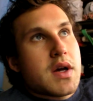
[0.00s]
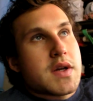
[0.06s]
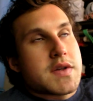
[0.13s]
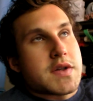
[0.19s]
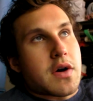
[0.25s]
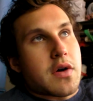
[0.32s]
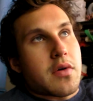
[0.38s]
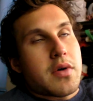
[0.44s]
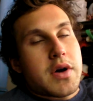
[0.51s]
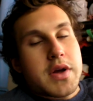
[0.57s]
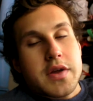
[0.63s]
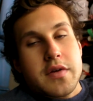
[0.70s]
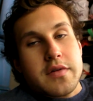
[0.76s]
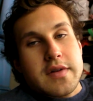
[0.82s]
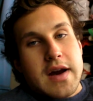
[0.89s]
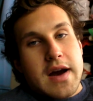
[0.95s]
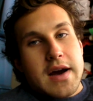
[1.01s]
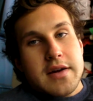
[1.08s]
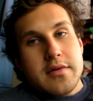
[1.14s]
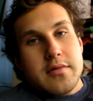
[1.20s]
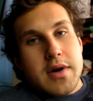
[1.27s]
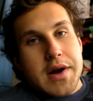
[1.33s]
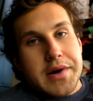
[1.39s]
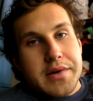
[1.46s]
so you tie it
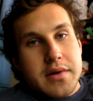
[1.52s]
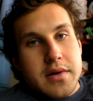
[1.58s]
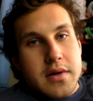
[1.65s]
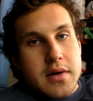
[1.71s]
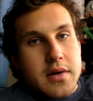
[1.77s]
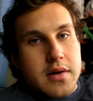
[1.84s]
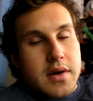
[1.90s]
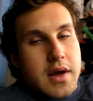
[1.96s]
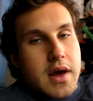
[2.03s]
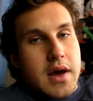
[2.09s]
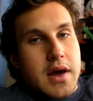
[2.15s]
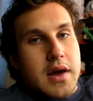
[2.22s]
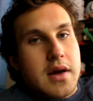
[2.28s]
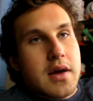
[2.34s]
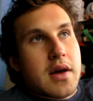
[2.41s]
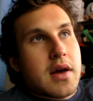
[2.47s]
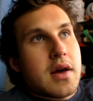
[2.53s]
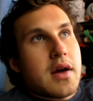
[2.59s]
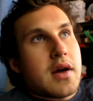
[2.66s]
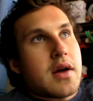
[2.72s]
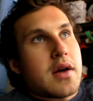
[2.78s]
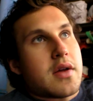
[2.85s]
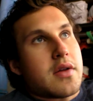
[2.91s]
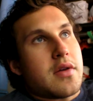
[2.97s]
around okay
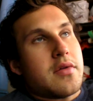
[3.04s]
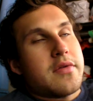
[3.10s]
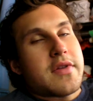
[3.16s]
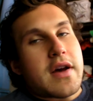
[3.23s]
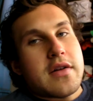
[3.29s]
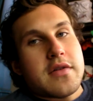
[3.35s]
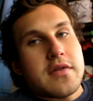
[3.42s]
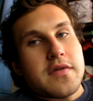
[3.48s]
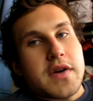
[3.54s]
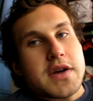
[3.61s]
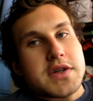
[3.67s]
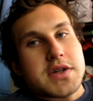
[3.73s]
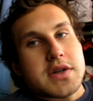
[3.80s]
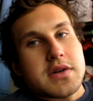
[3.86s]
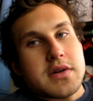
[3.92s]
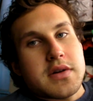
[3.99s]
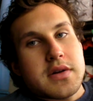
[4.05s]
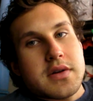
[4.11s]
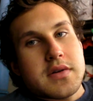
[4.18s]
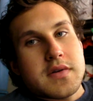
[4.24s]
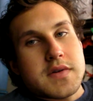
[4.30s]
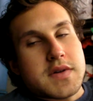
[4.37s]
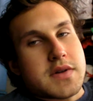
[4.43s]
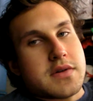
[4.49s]
use elevation
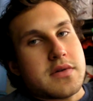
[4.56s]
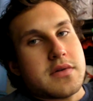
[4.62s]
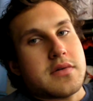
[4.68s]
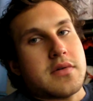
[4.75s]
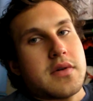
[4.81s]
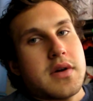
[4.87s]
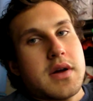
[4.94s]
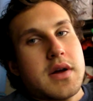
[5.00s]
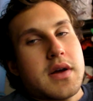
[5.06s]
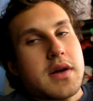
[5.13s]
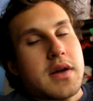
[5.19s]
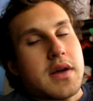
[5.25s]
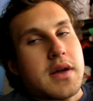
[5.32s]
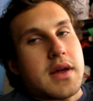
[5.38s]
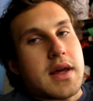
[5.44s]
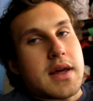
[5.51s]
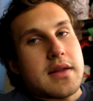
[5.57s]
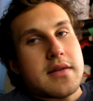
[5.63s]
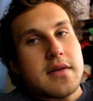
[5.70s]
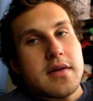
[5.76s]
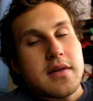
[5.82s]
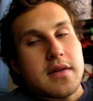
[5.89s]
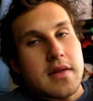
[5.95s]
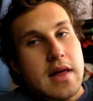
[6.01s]
to
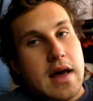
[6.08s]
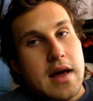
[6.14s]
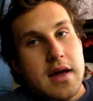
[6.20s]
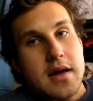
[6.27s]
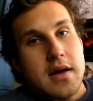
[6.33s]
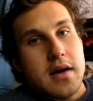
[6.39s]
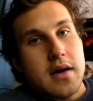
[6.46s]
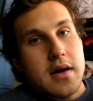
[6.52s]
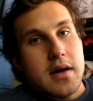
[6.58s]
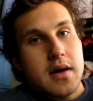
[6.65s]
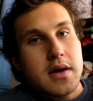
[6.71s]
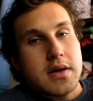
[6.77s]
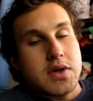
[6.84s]
get that uh,